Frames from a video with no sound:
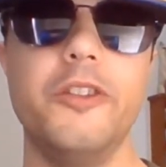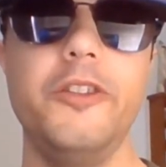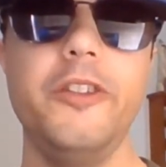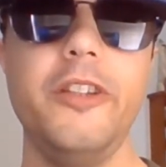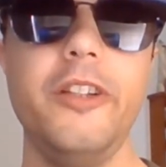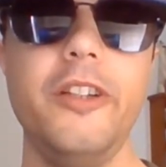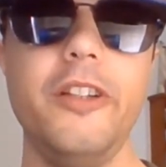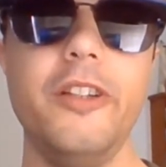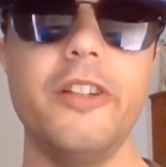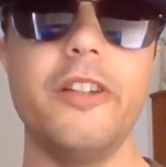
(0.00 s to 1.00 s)

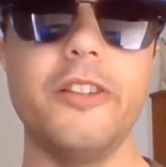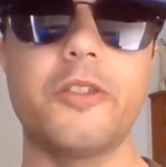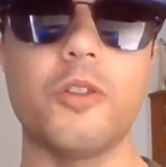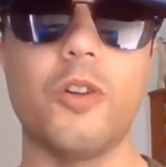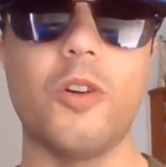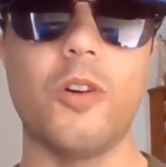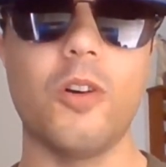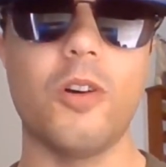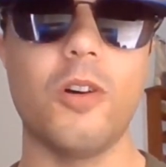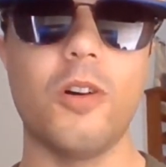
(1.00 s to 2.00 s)

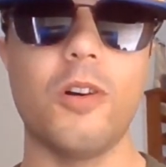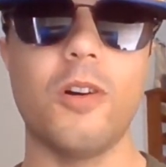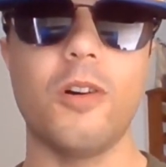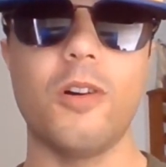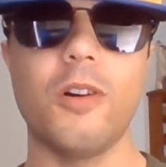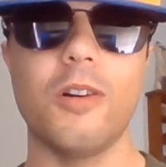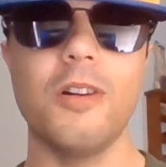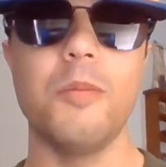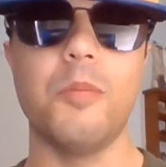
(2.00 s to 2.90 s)
Xizor.